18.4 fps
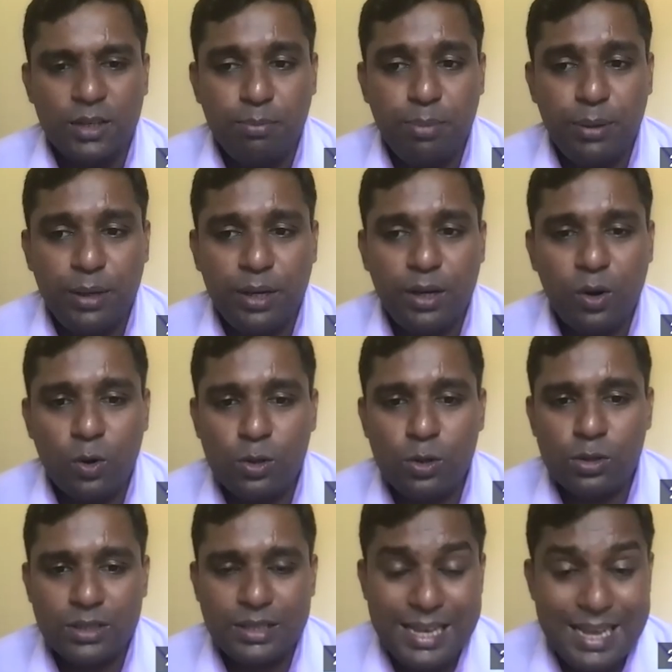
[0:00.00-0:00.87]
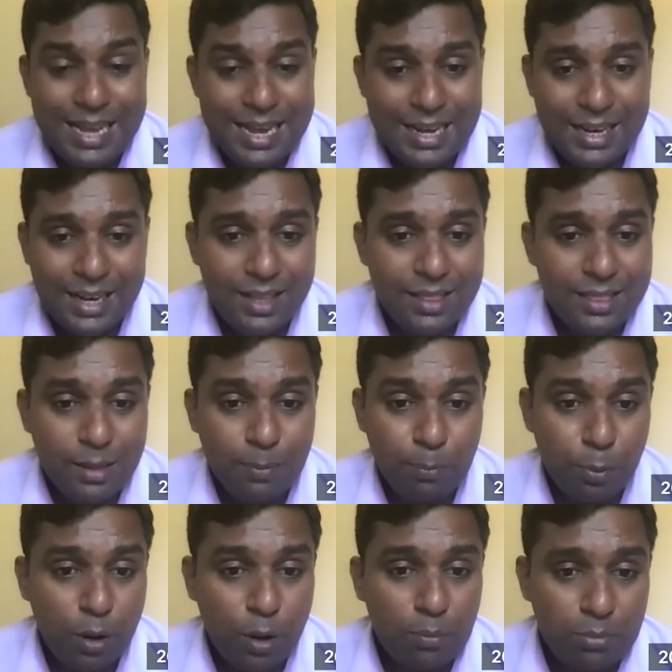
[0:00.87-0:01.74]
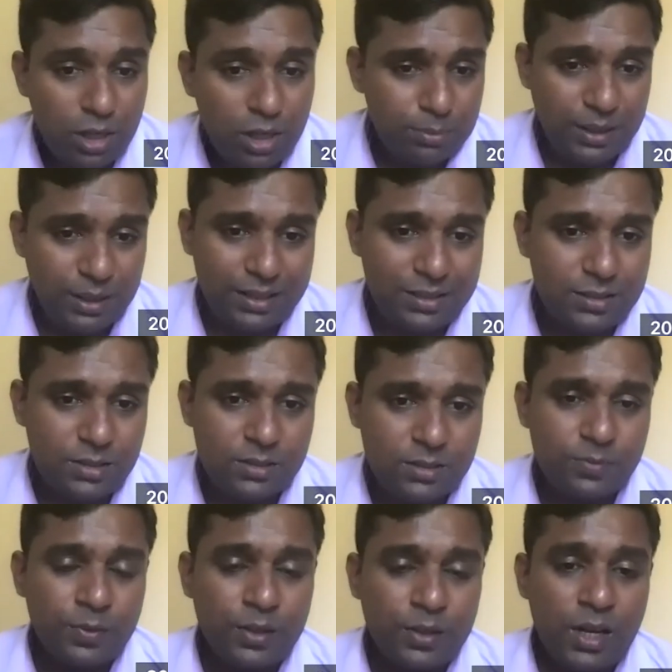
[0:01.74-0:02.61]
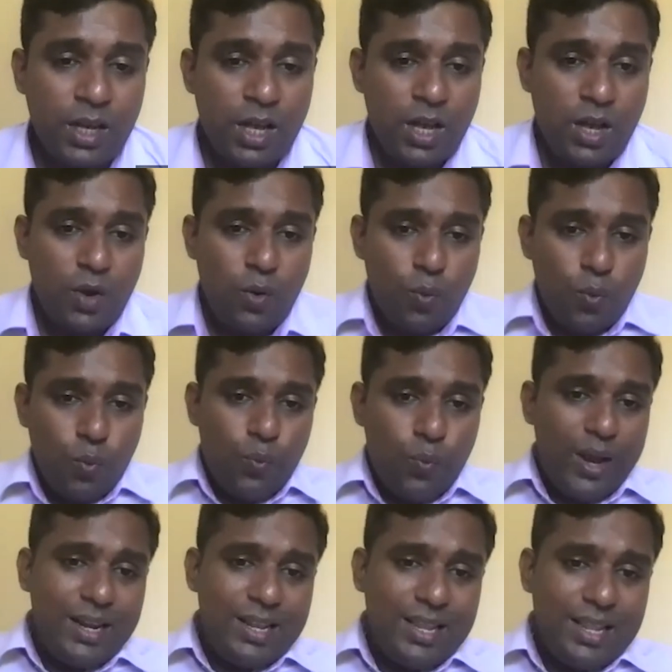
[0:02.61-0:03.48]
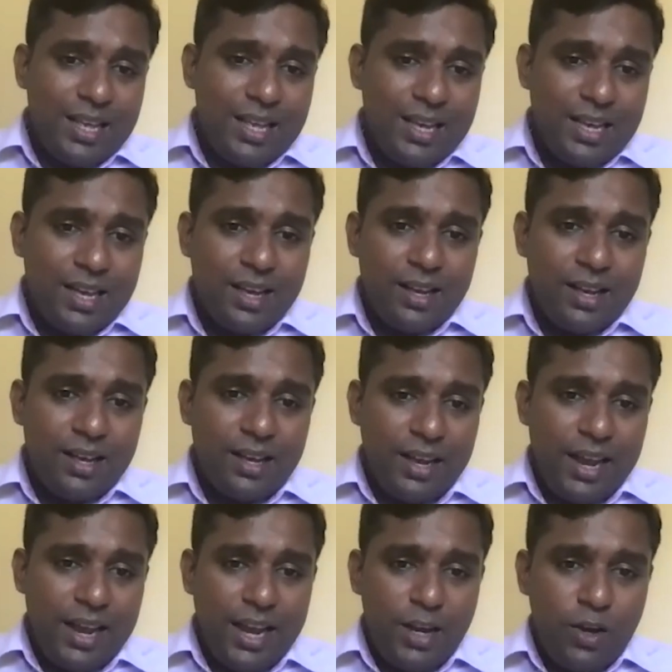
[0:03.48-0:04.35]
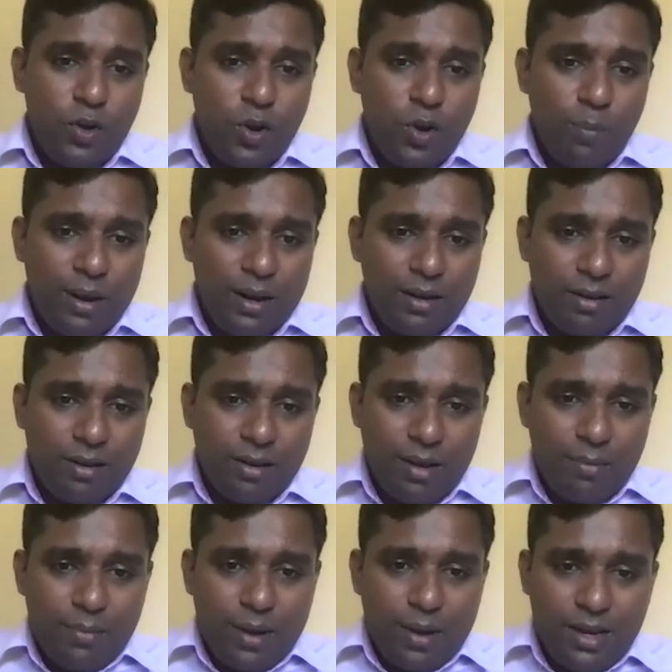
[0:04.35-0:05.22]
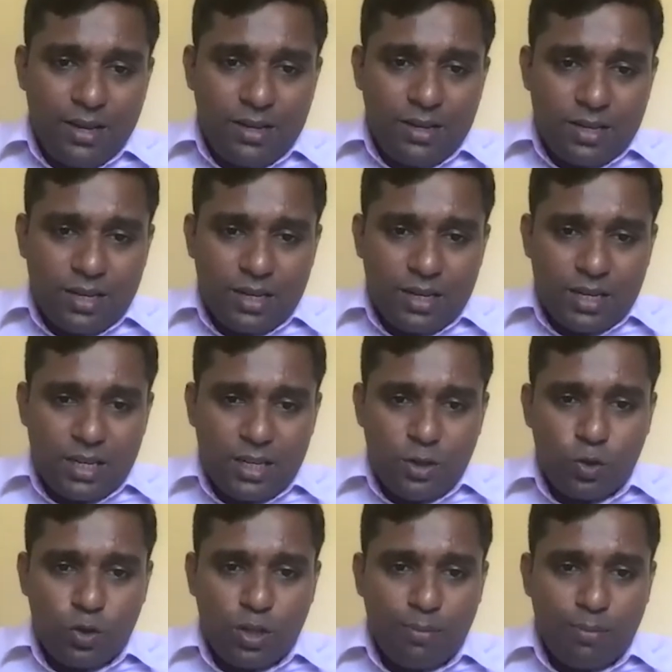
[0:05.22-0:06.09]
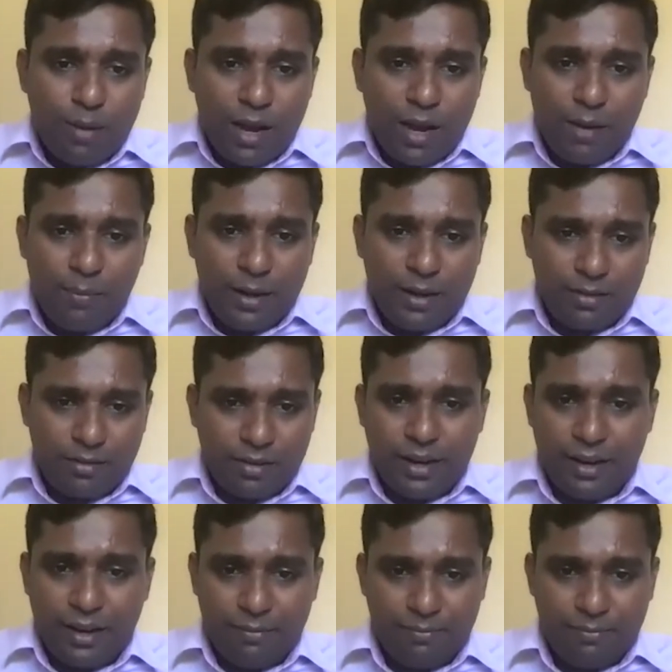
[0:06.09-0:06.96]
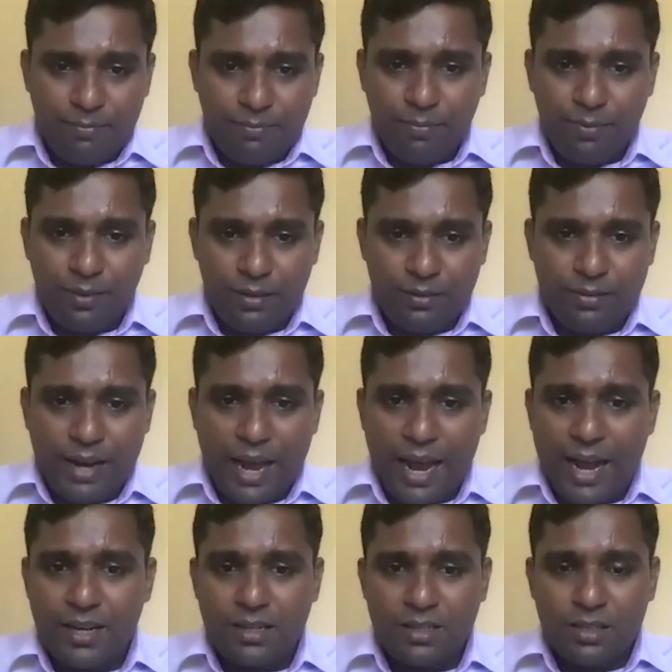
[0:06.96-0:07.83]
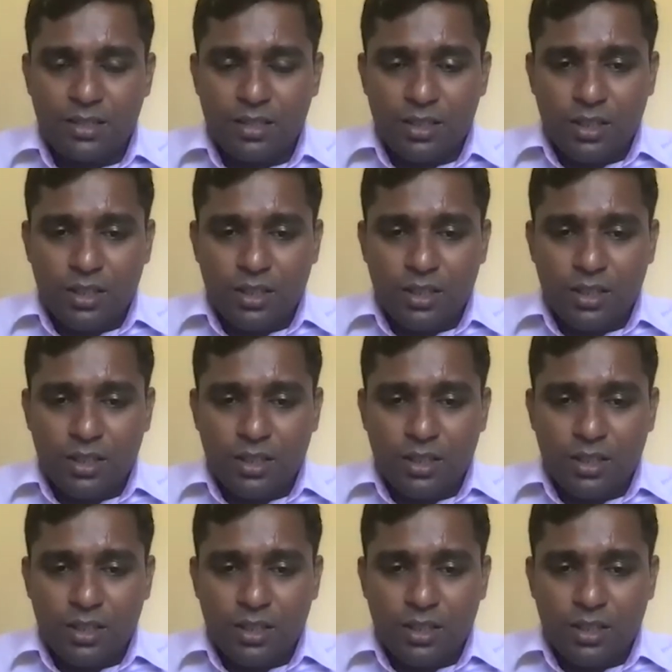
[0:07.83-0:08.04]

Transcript: Because here the problem is when the endometrium entered into the myometrium, right?